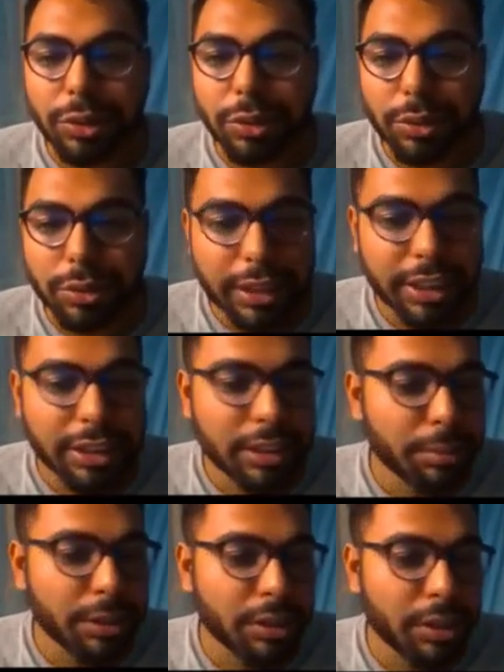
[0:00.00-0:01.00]
So that
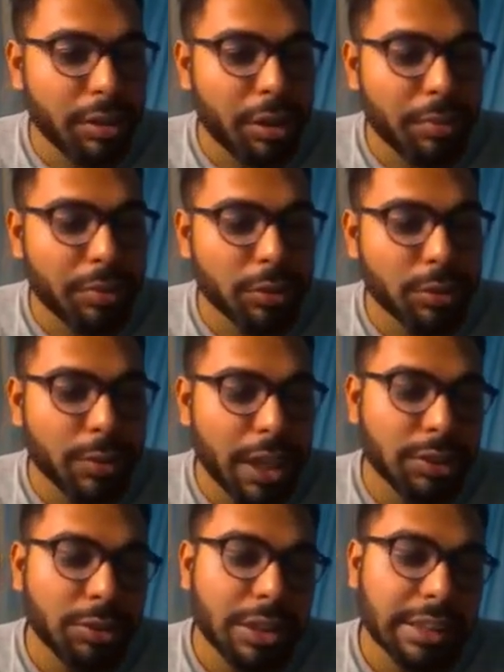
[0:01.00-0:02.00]
is something I have to
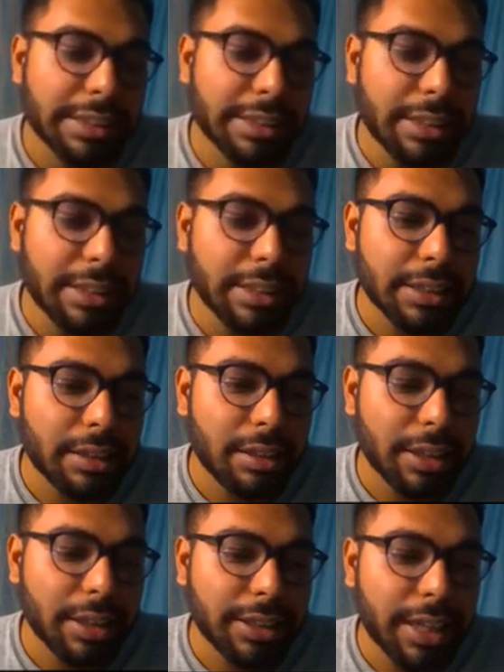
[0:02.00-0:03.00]
do. As you can see,
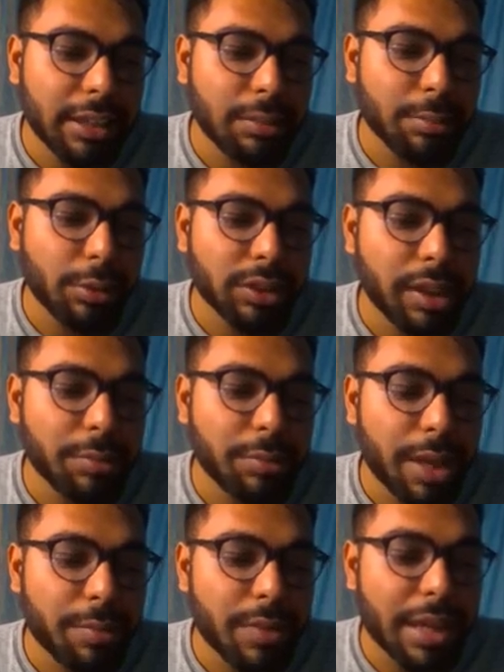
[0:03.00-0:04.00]
a tiny box
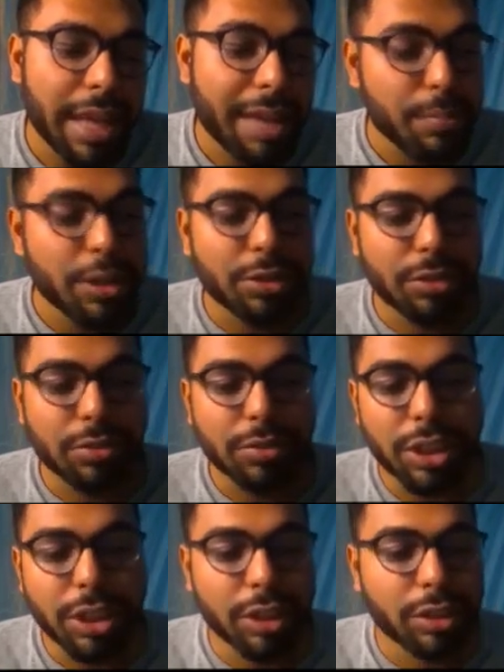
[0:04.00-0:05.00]
that appeared
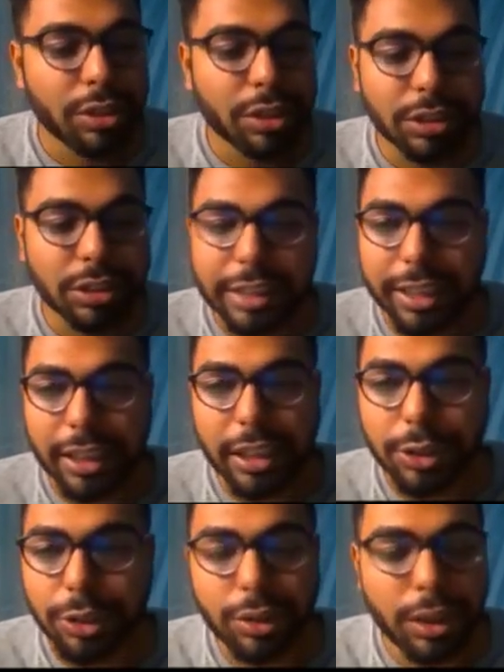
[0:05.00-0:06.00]
over here
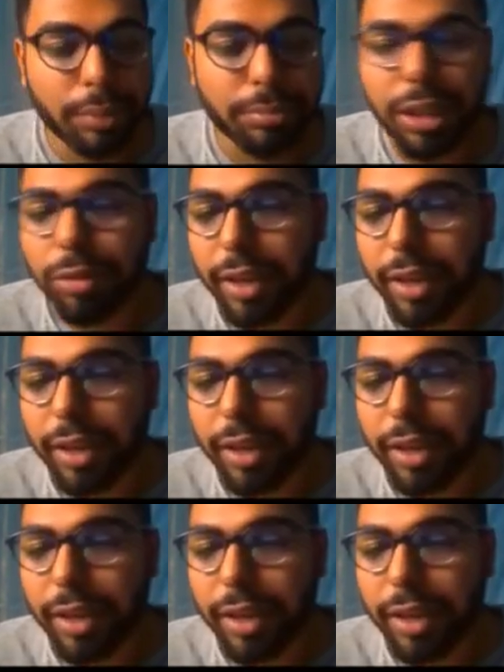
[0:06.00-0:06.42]
saying Control M.